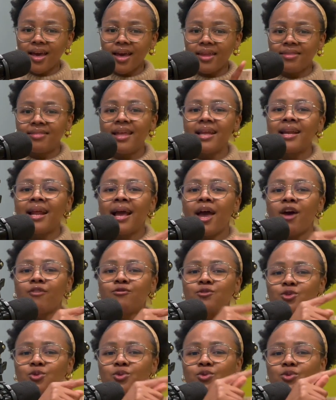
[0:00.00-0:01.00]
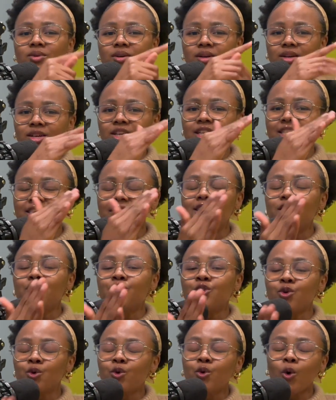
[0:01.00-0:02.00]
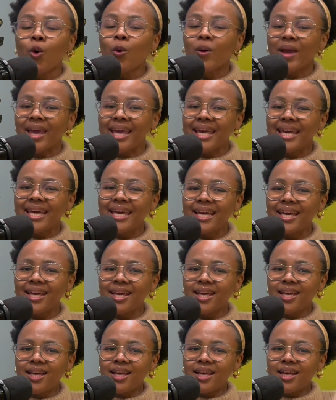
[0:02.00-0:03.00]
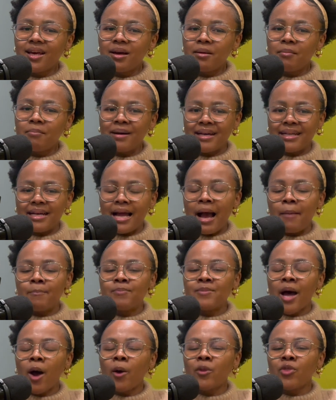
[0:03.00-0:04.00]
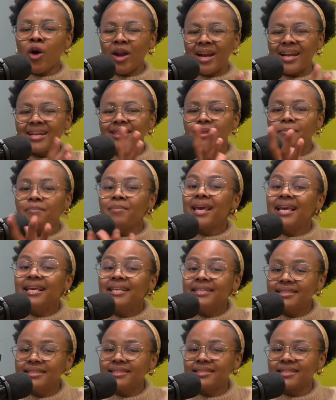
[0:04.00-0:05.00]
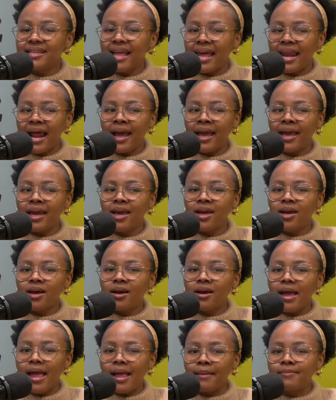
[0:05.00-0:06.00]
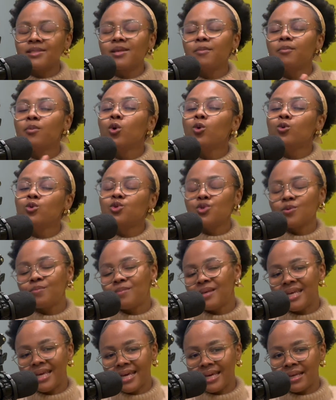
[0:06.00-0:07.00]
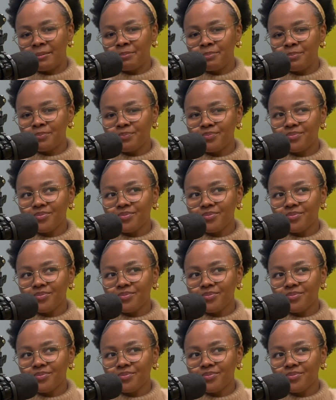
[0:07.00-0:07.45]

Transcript: and then I have to continue growing, but I'm now not at the pace that I am supposed to be in.